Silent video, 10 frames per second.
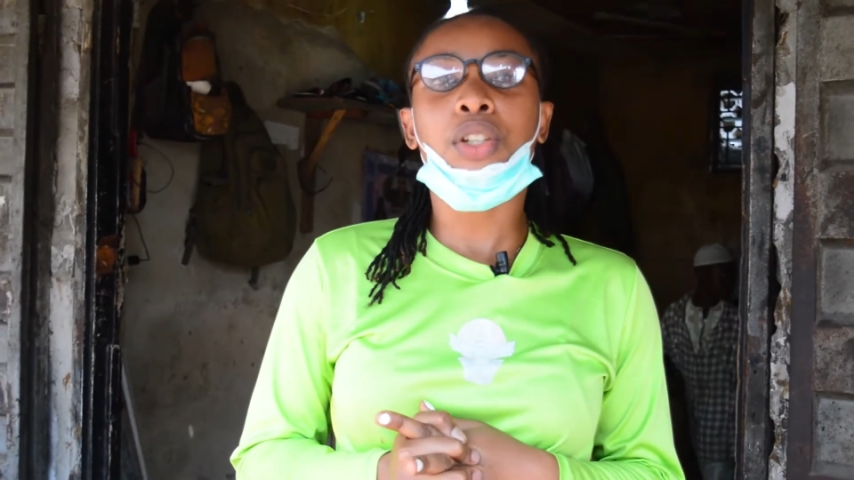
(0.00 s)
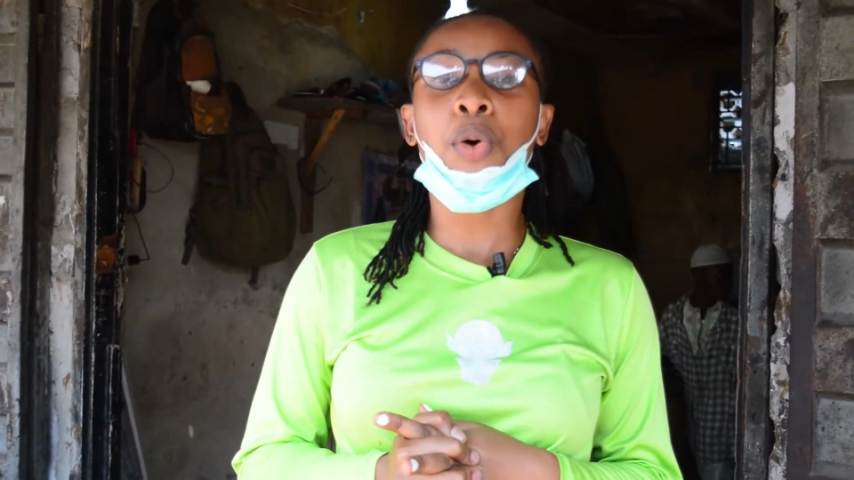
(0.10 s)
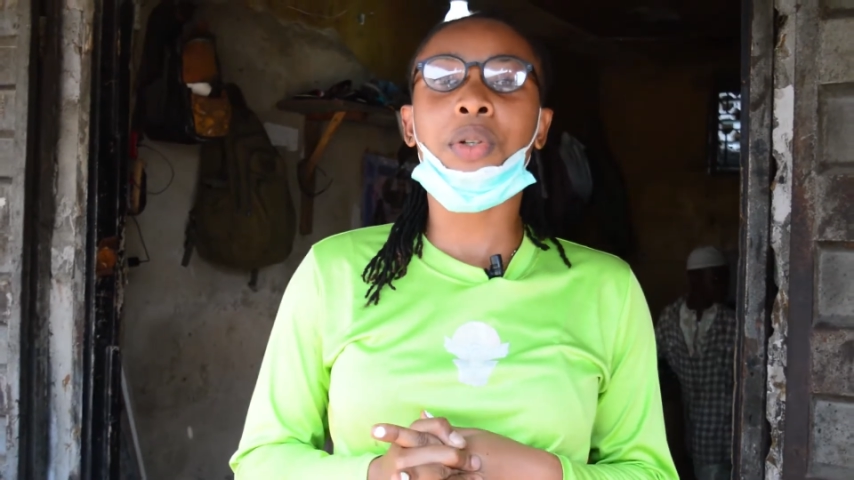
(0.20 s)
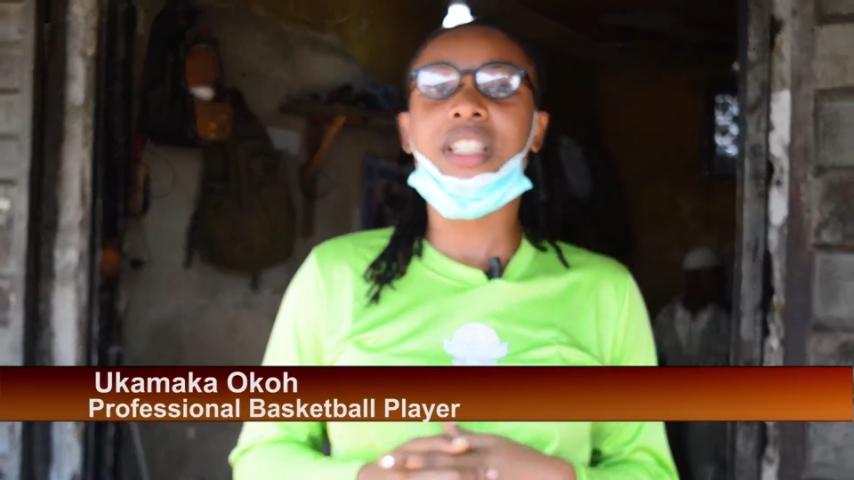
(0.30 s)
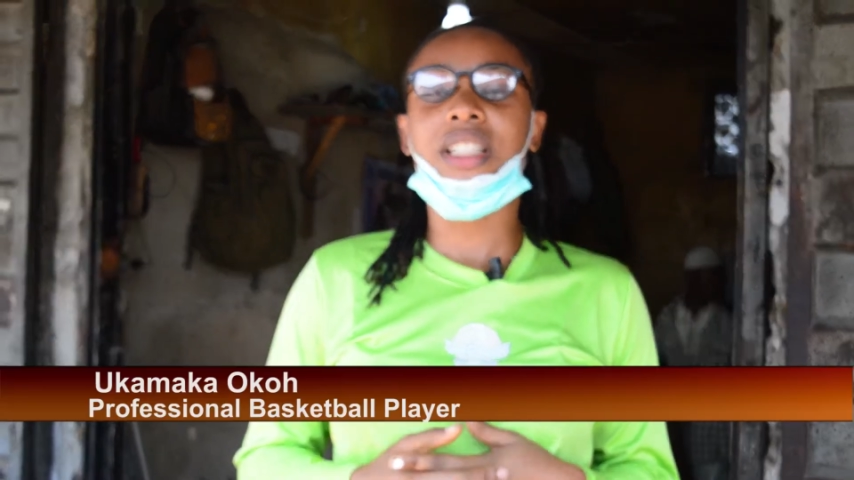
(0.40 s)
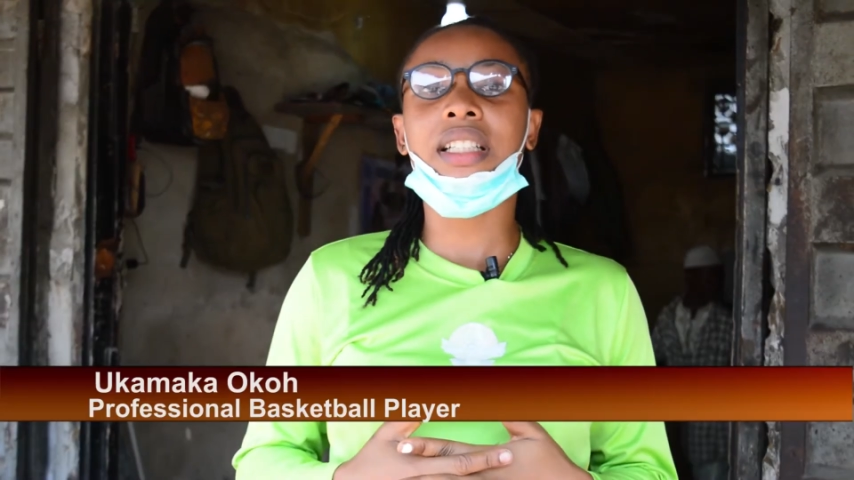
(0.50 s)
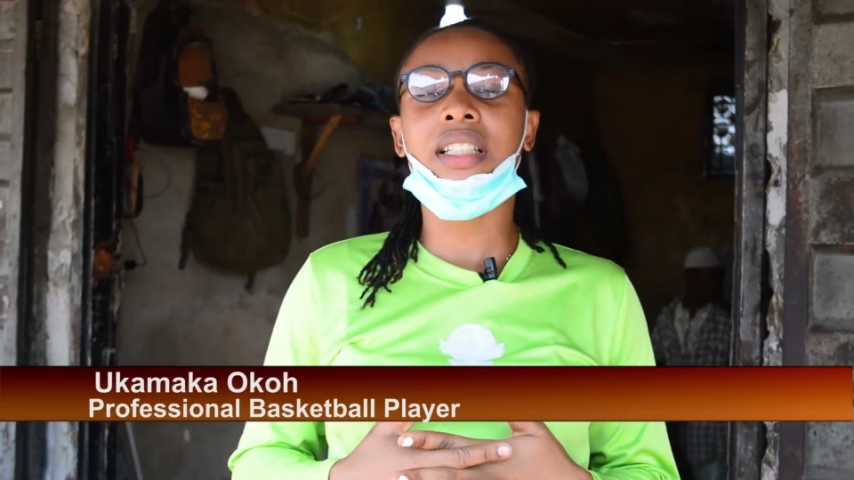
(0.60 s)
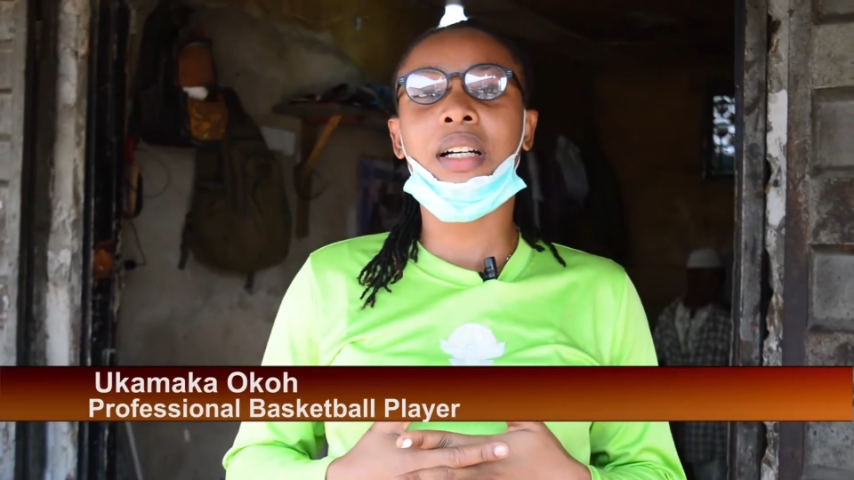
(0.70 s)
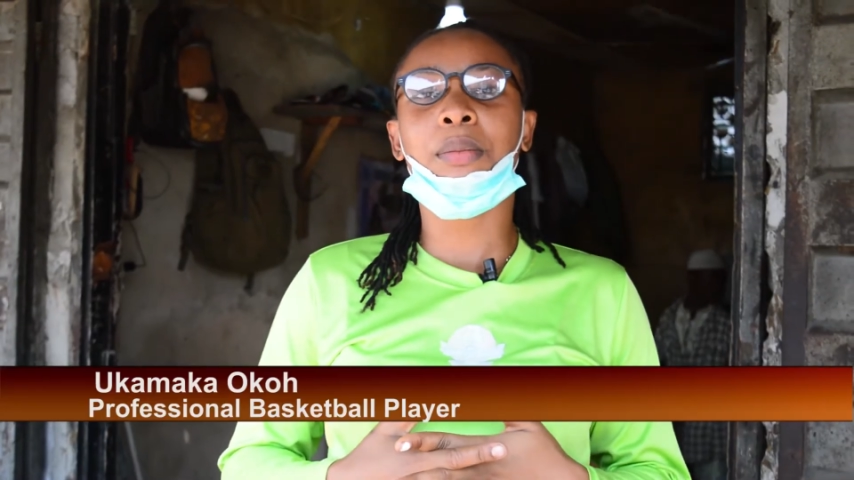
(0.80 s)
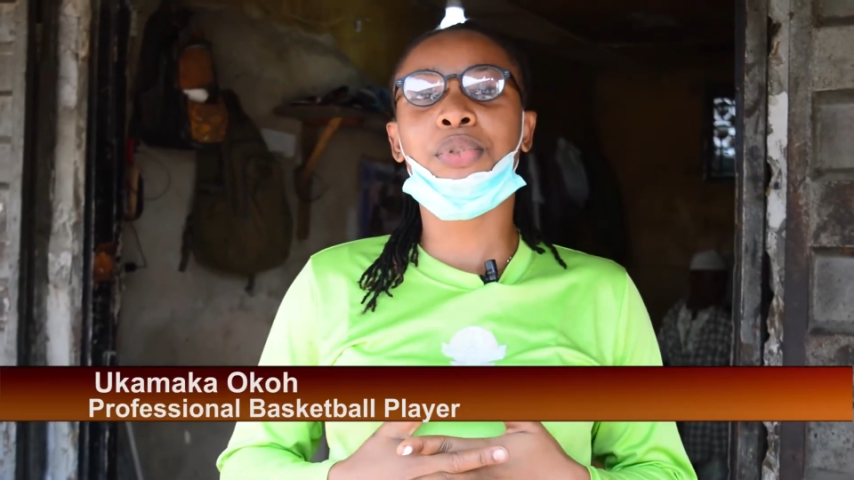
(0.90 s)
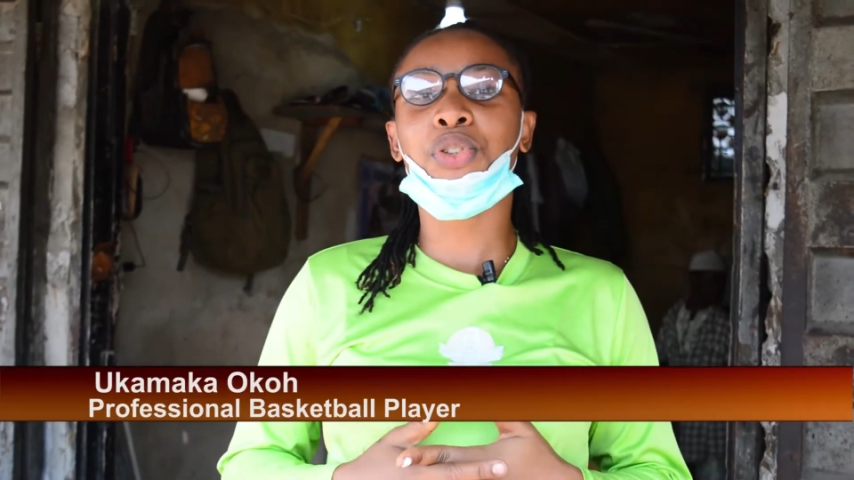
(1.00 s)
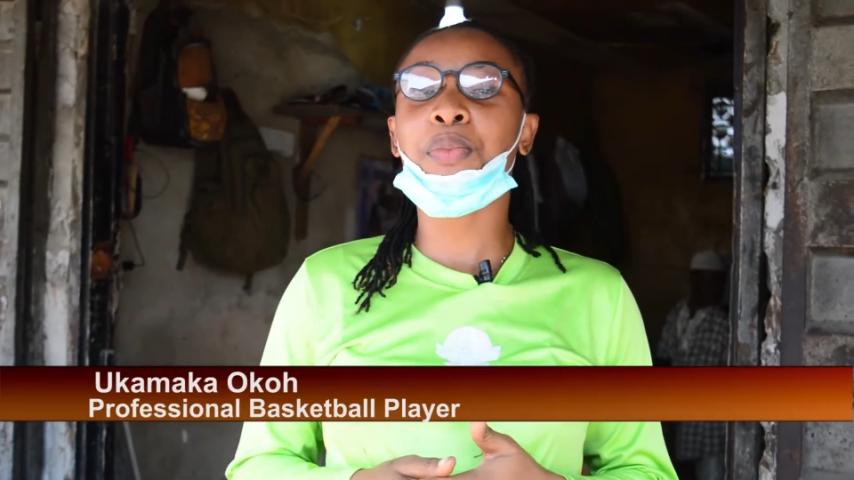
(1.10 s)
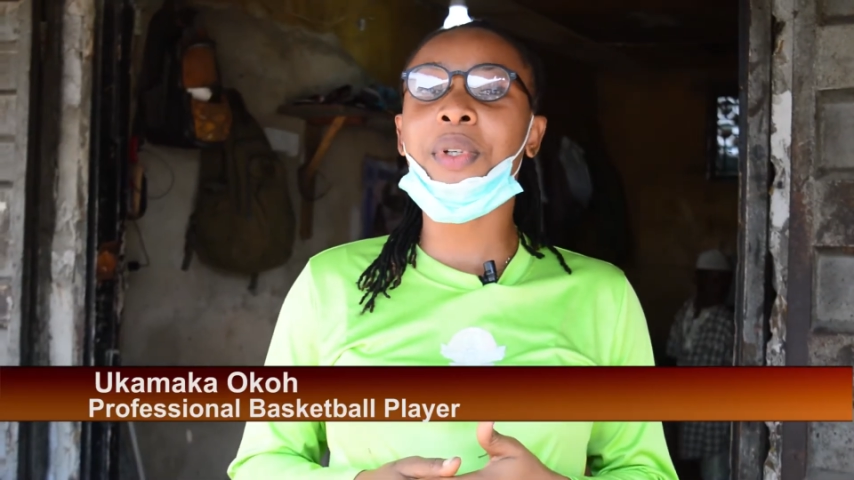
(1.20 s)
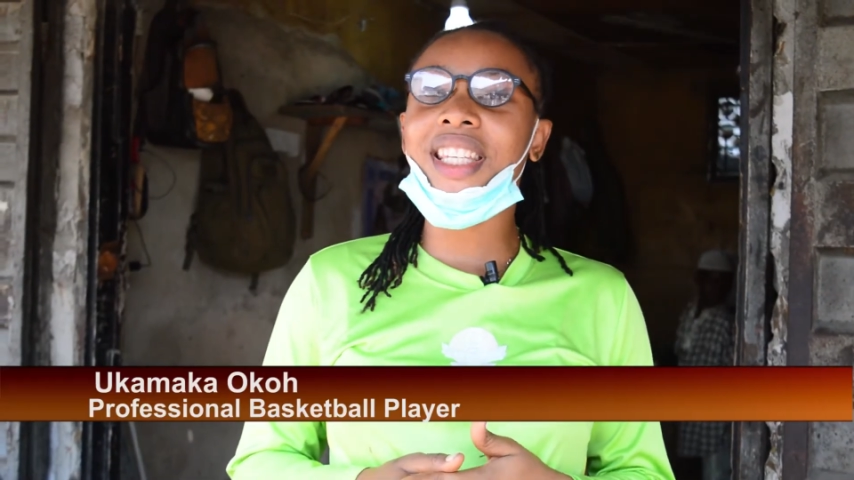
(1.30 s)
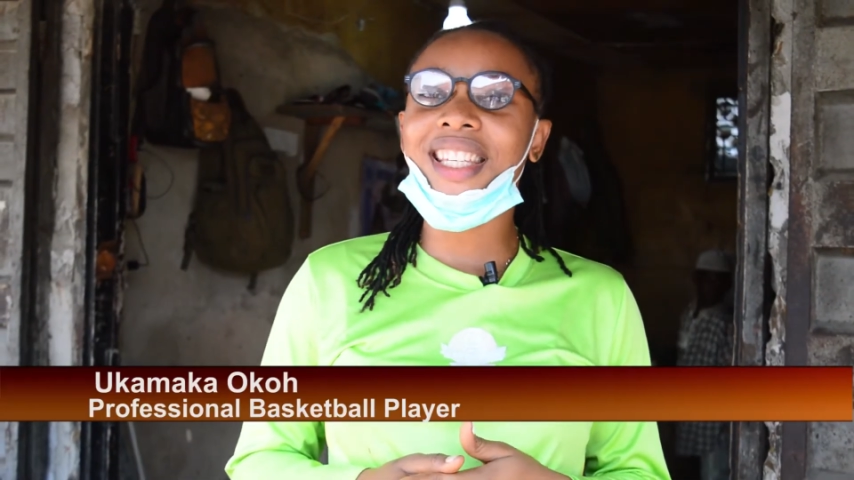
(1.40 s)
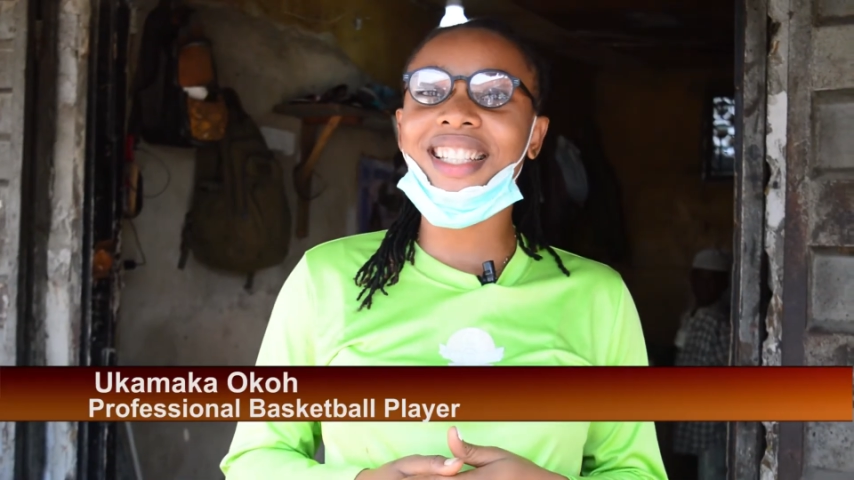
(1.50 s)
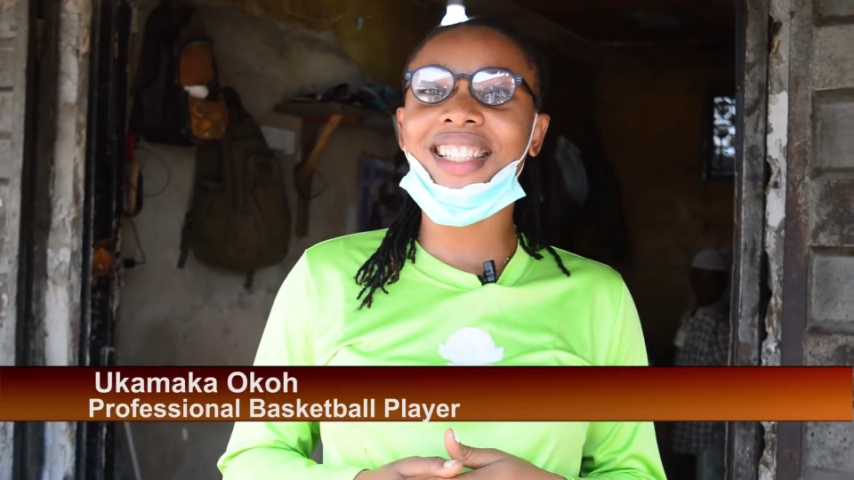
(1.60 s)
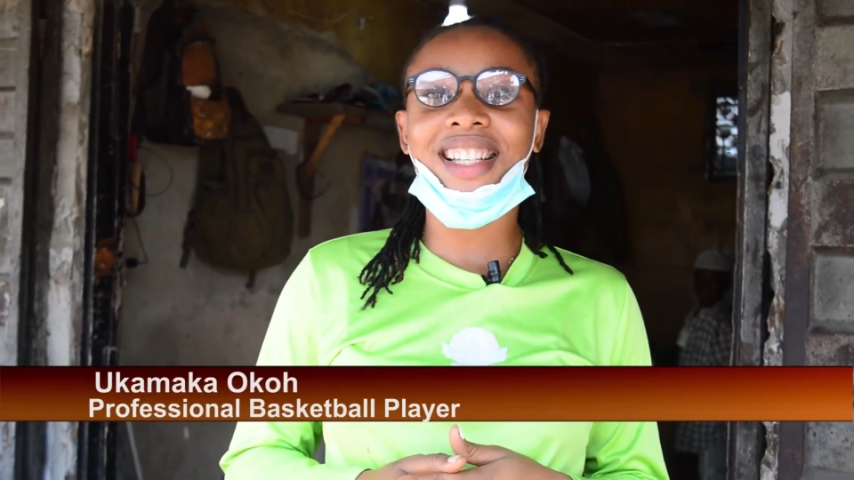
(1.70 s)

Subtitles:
though they said shoemaking